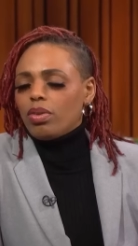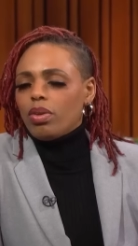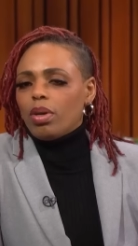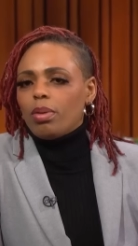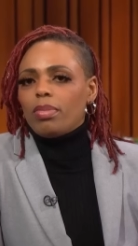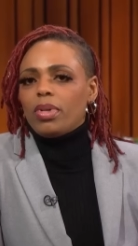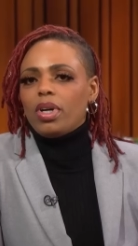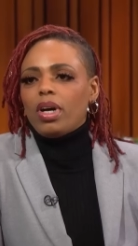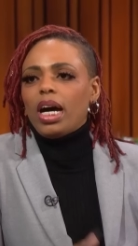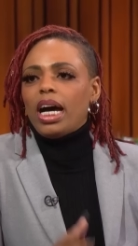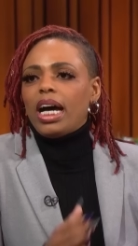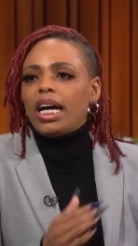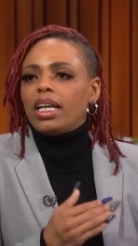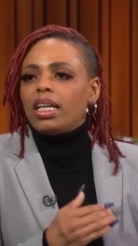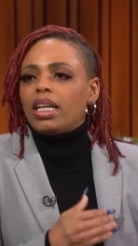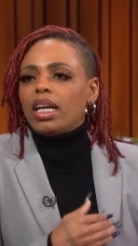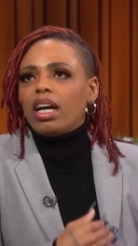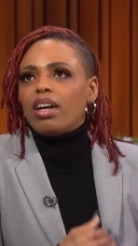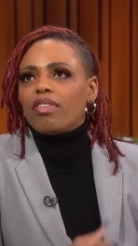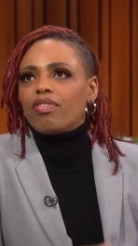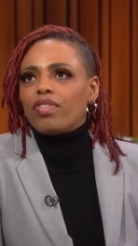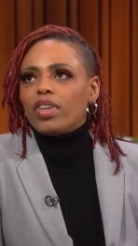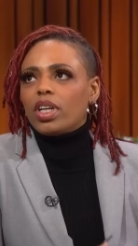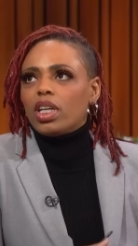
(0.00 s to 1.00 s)
Karamo. I,
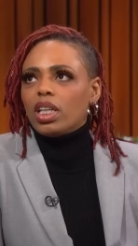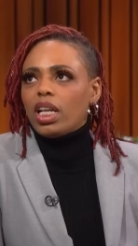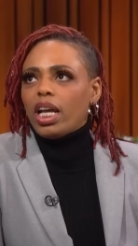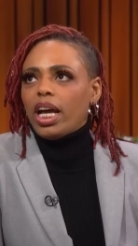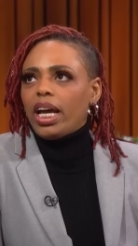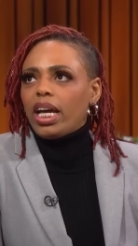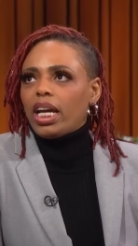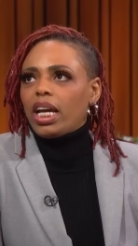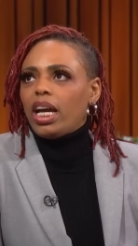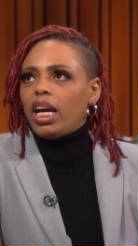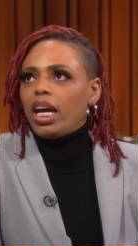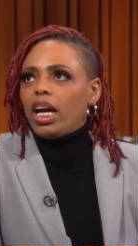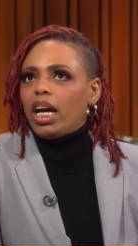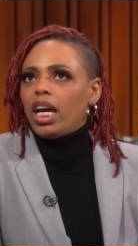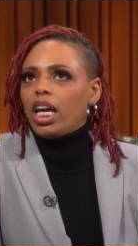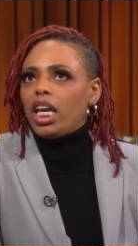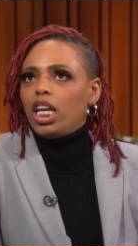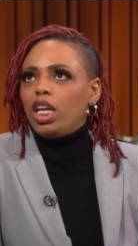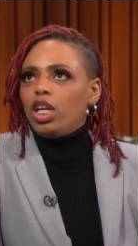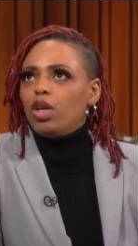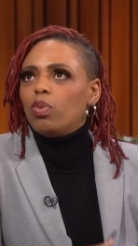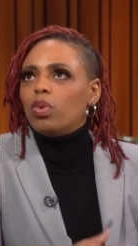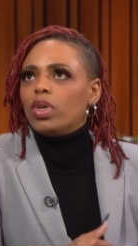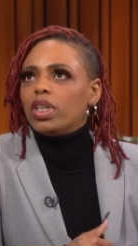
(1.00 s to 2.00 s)
I felt like
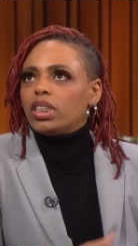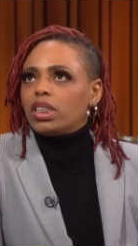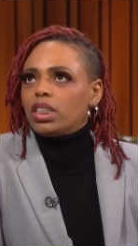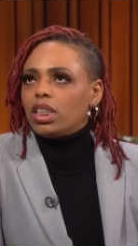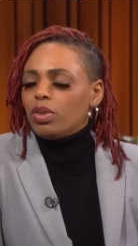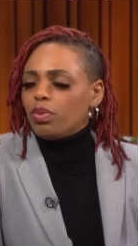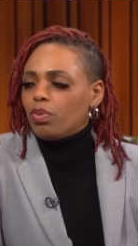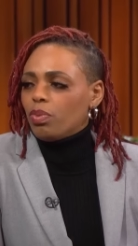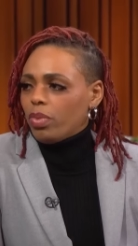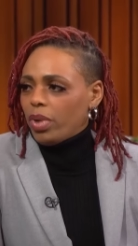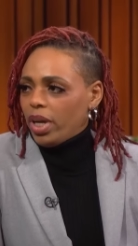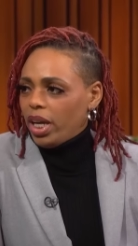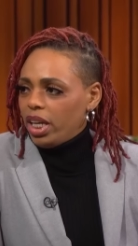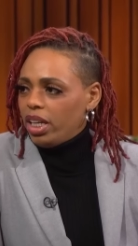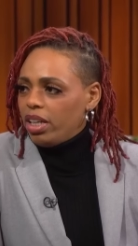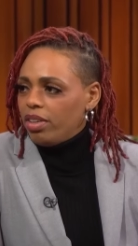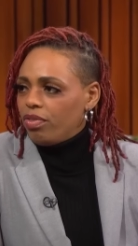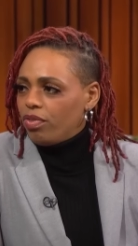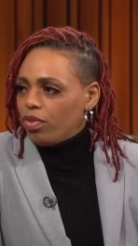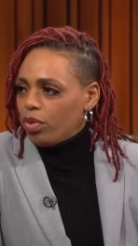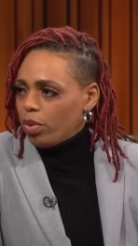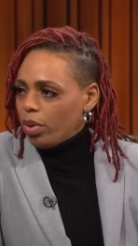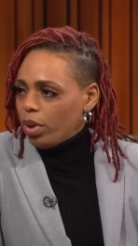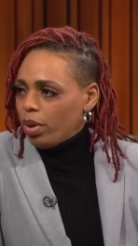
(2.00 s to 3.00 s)
he wasn't ready
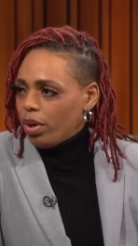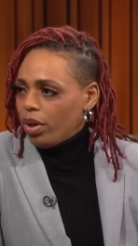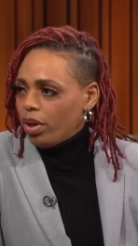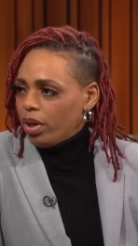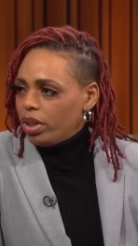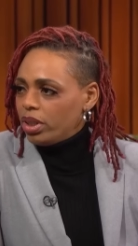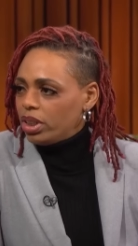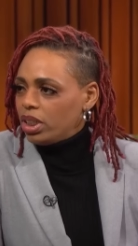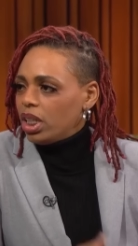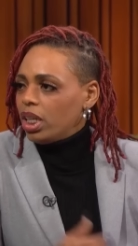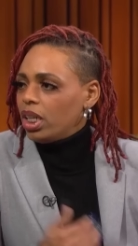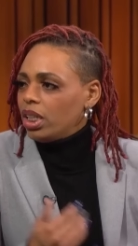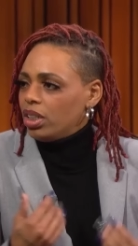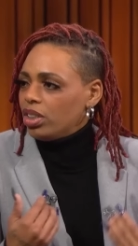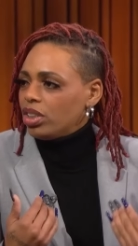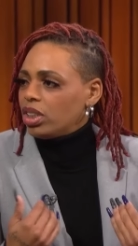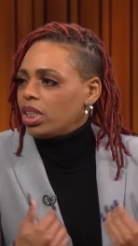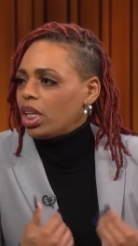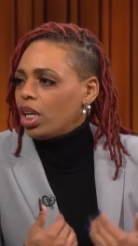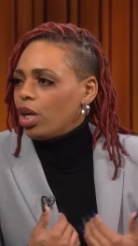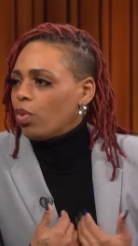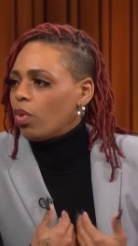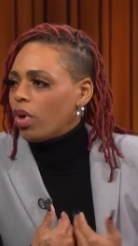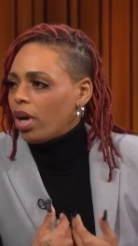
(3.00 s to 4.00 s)
for to
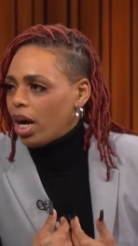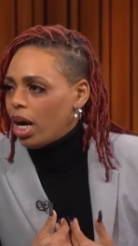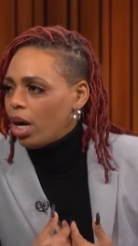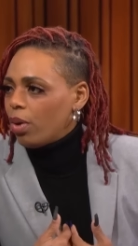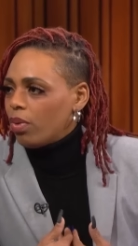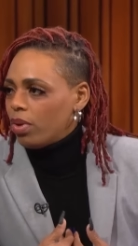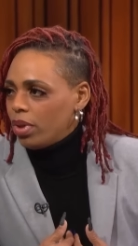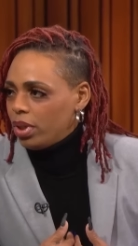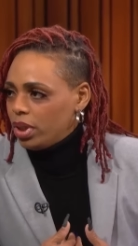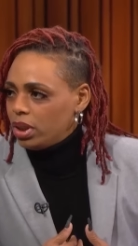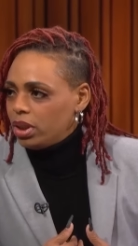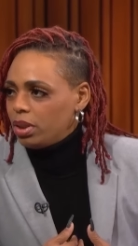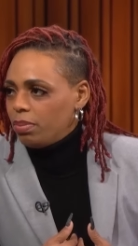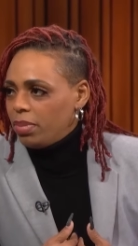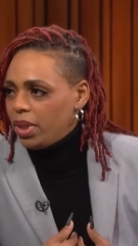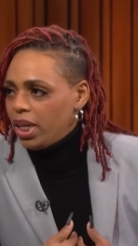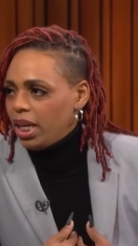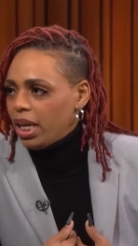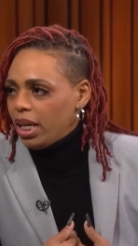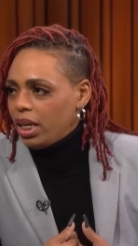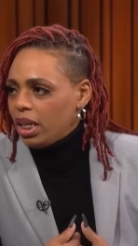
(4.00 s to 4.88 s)
understand where I wanted to be.